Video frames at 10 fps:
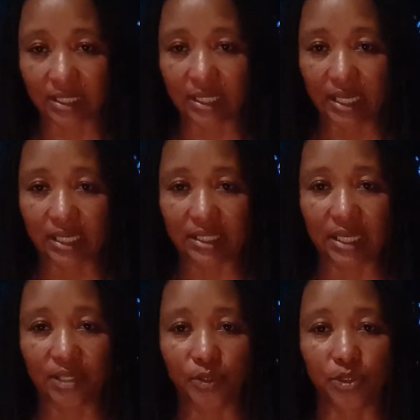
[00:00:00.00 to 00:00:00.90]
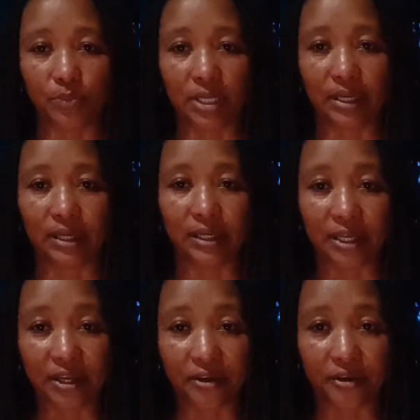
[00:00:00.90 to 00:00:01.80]
they tend to be
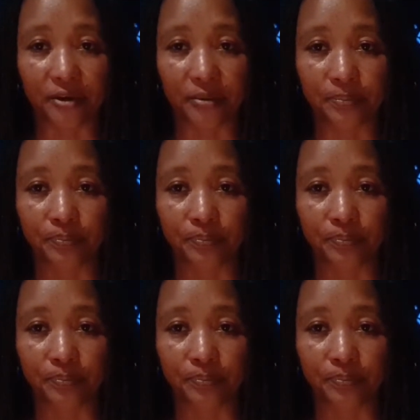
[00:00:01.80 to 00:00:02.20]
cleaner.